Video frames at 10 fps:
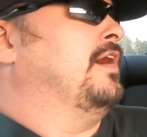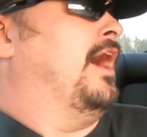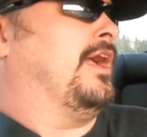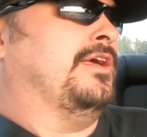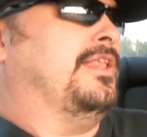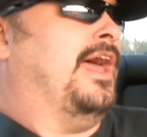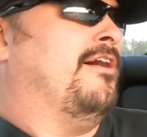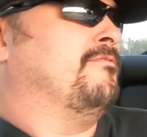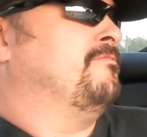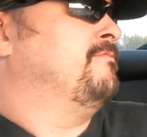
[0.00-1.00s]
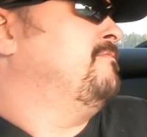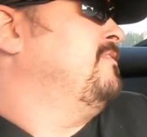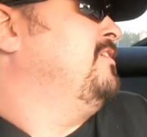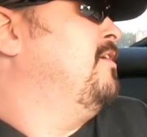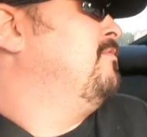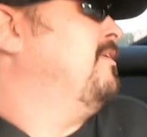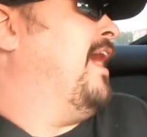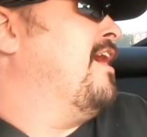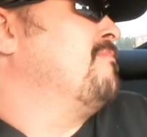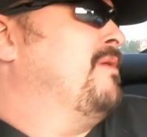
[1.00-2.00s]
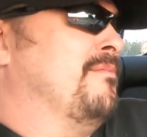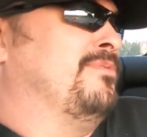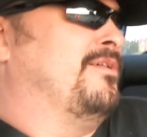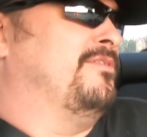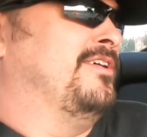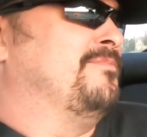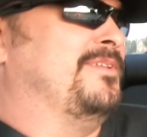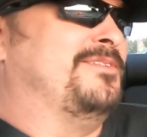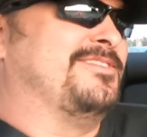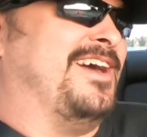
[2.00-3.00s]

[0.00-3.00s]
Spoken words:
I could have, you know, air being blown up, and it was